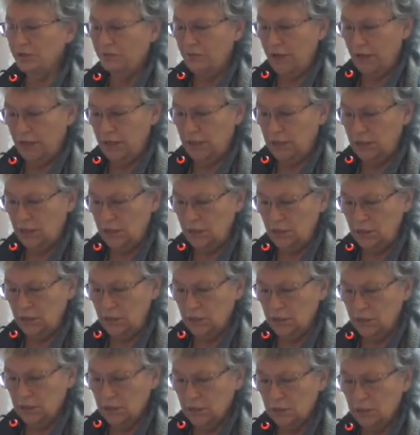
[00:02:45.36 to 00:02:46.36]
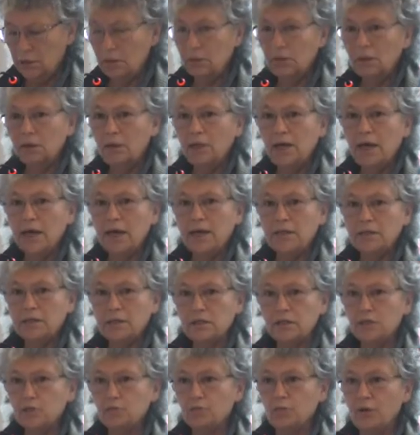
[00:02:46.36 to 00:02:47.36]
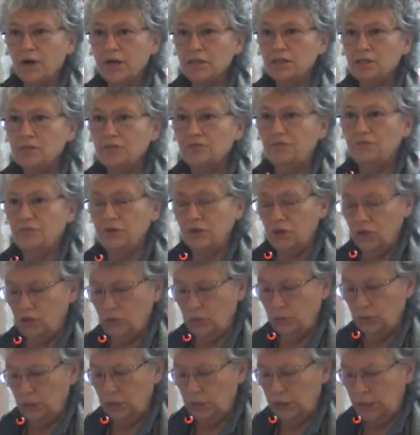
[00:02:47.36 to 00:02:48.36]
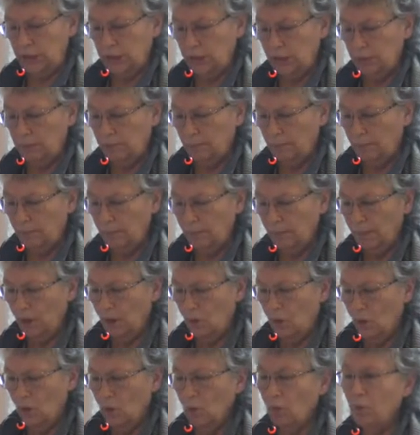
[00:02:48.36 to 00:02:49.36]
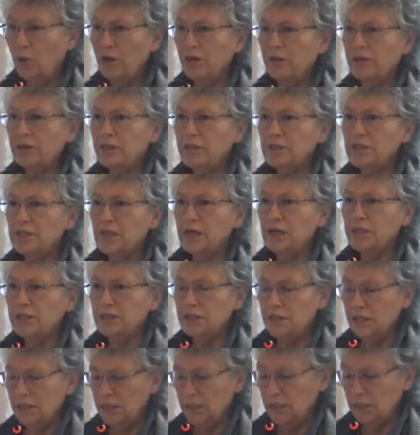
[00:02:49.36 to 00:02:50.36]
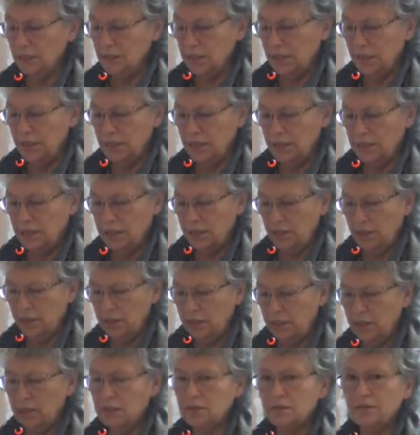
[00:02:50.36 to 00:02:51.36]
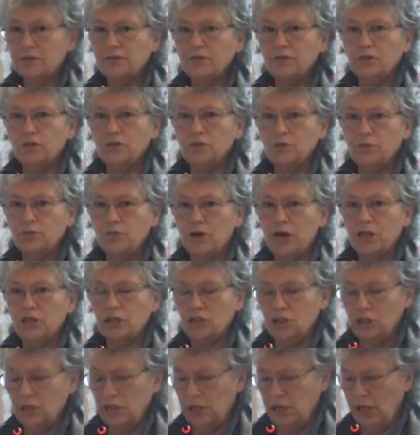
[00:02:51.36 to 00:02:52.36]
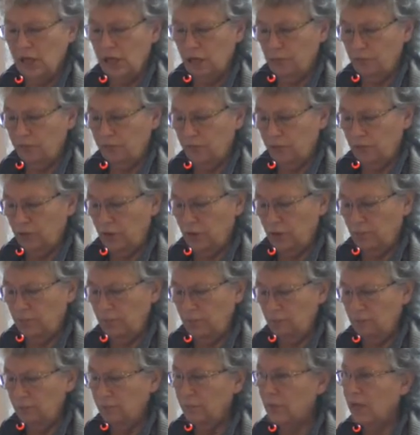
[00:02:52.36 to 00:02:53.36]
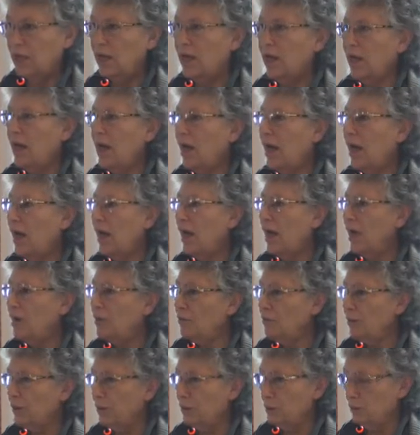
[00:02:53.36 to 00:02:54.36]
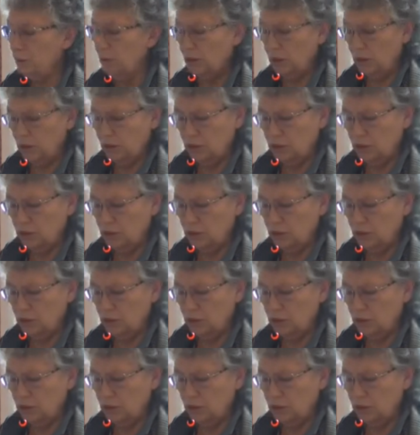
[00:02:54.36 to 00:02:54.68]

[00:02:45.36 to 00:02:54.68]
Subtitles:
of ideas as expressed visually, where these ideas and techniques of expression came from, how they were